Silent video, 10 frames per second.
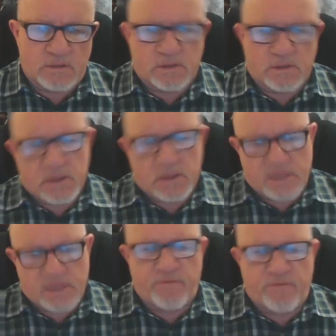except
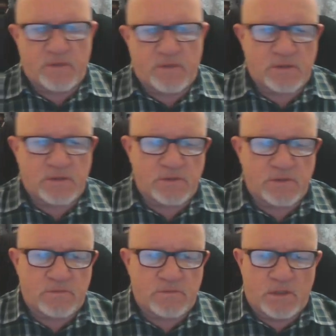for the 2
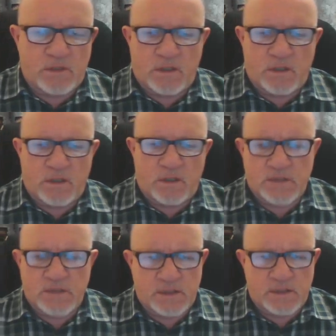
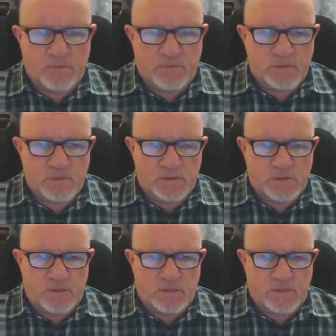isolated pawns, which are
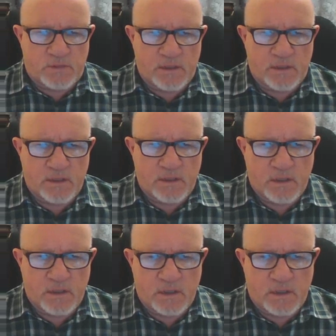weak.
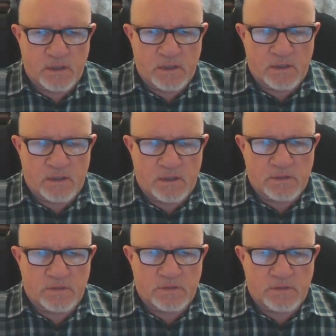
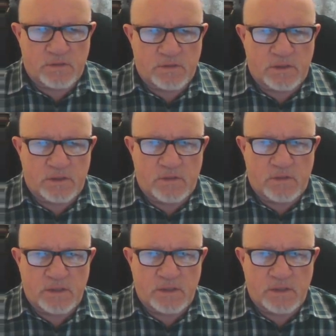So rook d1,